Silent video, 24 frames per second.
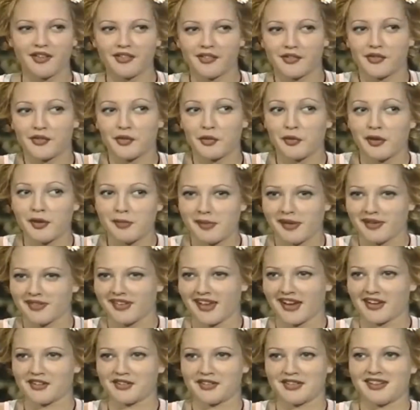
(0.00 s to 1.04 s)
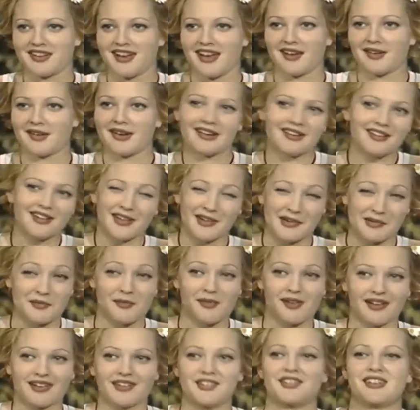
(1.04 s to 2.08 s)
it on the tour bus, actually, and Eric
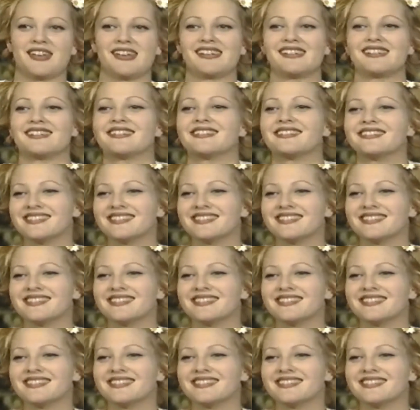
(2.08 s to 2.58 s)
couldn't watch it.